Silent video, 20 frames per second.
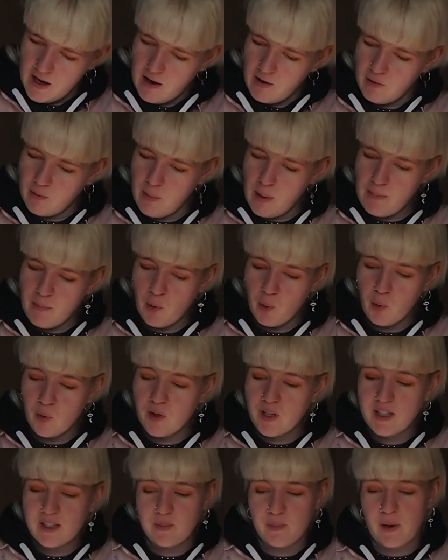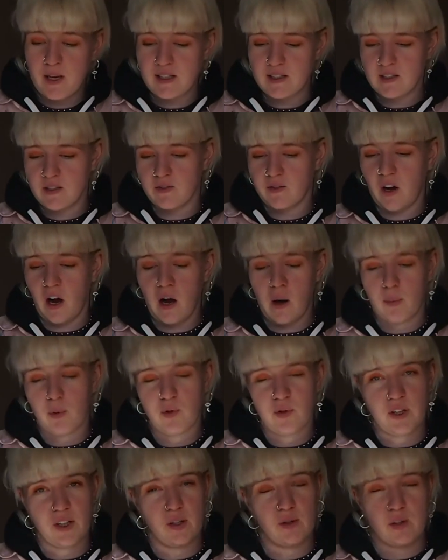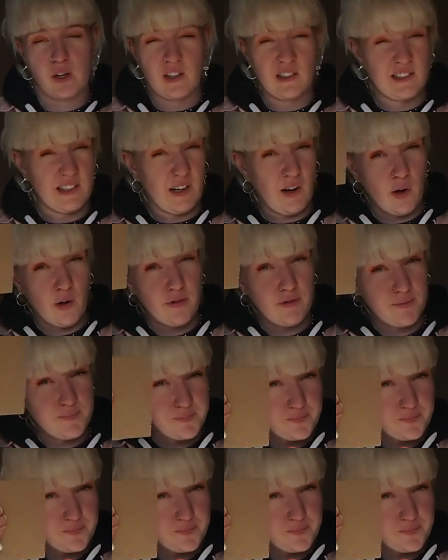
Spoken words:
Remember, all these bits of cardboard that you're cutting off,